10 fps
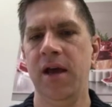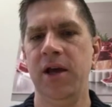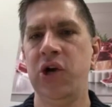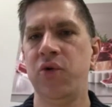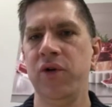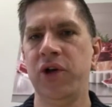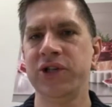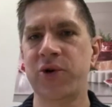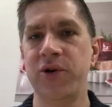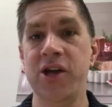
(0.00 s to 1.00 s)
in
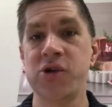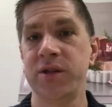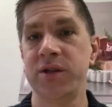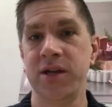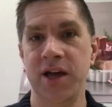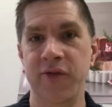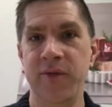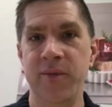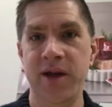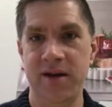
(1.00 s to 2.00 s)
close coordination with the
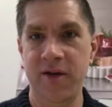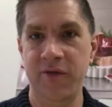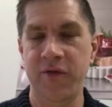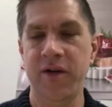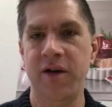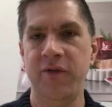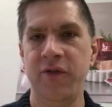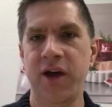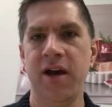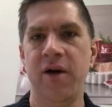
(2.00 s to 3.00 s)
government of
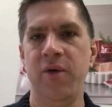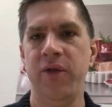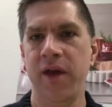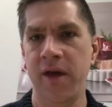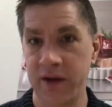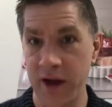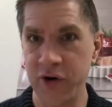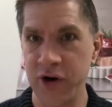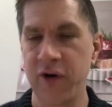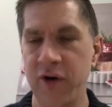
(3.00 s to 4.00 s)
Kagawa and the governor,